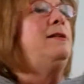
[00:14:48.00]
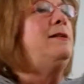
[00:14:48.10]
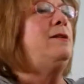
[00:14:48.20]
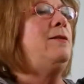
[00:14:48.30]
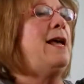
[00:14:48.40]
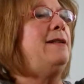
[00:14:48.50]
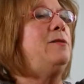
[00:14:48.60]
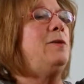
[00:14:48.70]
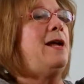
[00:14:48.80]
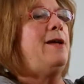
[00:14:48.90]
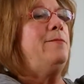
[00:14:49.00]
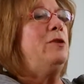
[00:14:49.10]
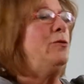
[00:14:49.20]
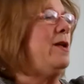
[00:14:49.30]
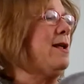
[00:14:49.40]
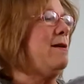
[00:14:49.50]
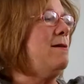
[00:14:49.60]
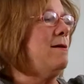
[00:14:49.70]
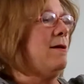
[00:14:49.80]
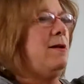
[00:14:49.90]
So that's what I'm doing
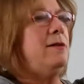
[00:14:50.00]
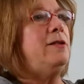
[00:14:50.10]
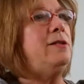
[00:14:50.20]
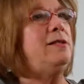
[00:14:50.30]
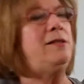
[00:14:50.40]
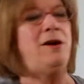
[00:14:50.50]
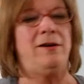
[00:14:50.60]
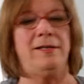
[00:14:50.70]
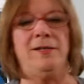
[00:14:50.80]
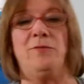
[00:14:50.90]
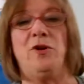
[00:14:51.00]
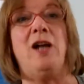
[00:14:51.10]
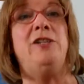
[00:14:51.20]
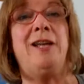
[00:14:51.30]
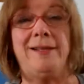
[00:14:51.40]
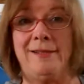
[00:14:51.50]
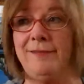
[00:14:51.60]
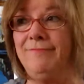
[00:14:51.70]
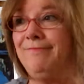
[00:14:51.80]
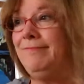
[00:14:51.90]
to start some
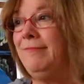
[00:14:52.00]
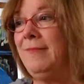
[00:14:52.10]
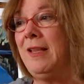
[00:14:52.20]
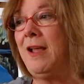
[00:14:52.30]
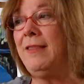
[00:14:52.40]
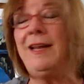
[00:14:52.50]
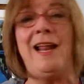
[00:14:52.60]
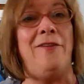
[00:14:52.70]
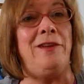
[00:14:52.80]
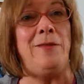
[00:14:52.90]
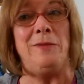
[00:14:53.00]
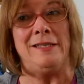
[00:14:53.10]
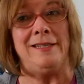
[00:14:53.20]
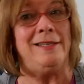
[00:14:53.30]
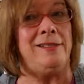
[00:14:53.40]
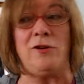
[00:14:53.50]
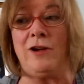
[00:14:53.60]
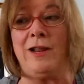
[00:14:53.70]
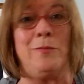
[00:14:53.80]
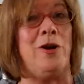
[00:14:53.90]
projects. Not that I have any business
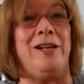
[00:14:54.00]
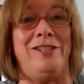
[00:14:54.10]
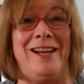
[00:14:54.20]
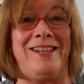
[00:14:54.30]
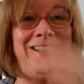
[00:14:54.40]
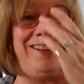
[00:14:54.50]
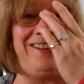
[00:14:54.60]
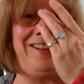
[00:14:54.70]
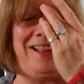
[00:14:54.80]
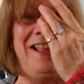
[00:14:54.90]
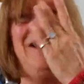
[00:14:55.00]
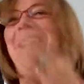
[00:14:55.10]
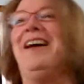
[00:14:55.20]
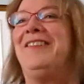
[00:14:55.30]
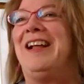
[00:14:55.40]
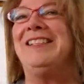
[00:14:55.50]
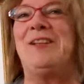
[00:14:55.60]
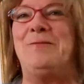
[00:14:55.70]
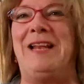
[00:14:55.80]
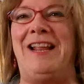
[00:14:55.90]
starting a project. I've got
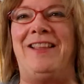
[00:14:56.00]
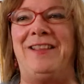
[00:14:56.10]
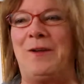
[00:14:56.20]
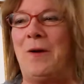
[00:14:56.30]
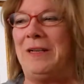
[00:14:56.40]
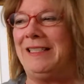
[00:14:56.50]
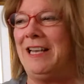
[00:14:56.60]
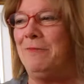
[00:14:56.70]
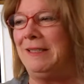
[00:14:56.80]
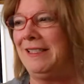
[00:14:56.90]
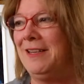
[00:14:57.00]
so many on the go, it seems.